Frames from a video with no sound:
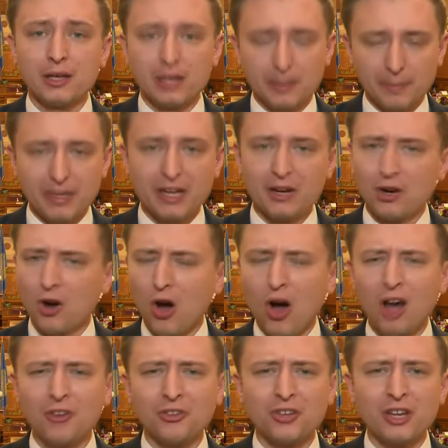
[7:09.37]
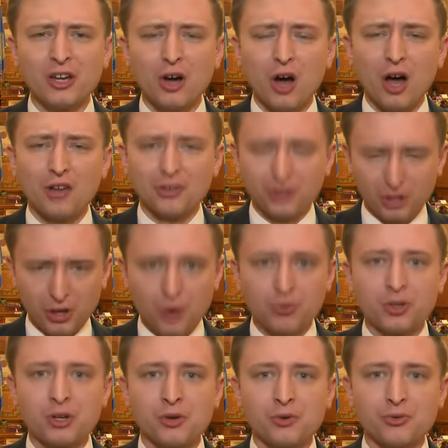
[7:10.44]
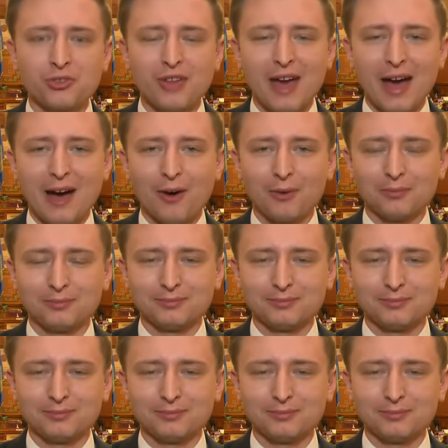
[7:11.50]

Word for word: In Pierre, Austin Goss, Dakota News Now.